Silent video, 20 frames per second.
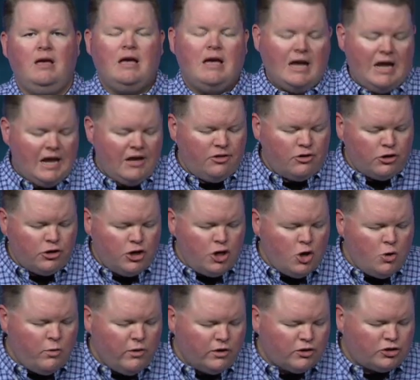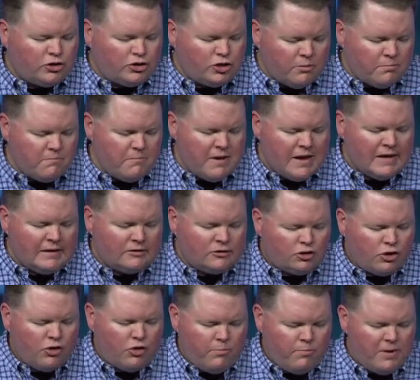Either you will submit
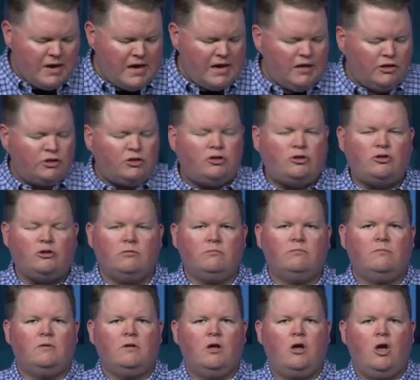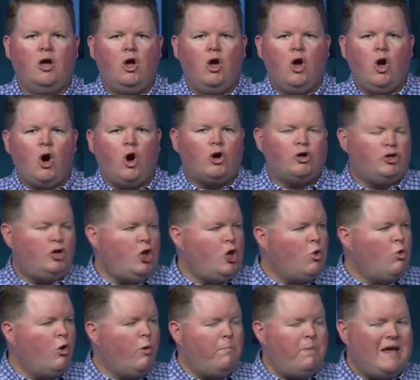to the beast or
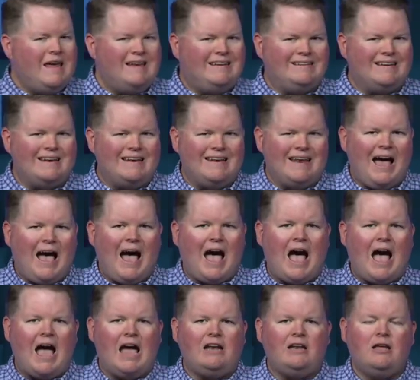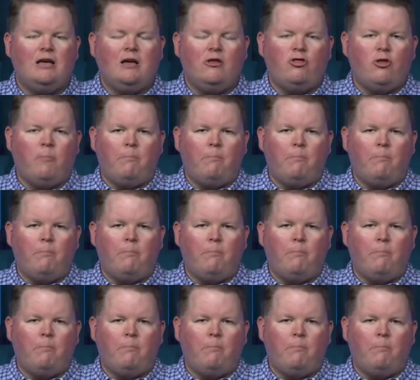you will be denied the